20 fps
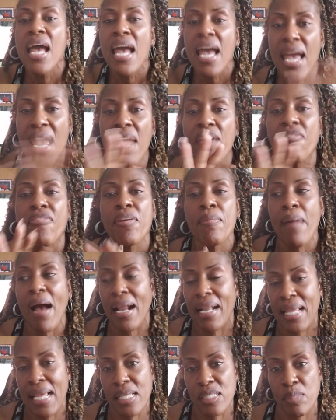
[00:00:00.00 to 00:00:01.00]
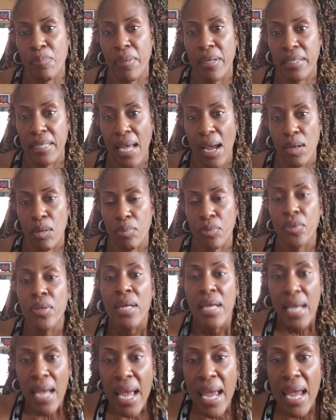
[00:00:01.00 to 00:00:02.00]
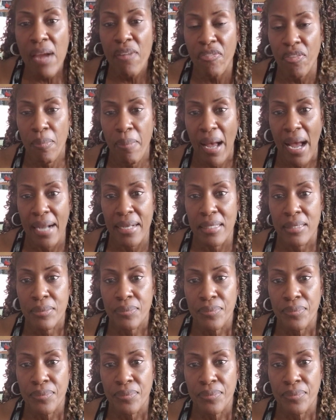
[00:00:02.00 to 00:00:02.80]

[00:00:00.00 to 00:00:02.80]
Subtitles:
Everybody has to be accountable. Everybody.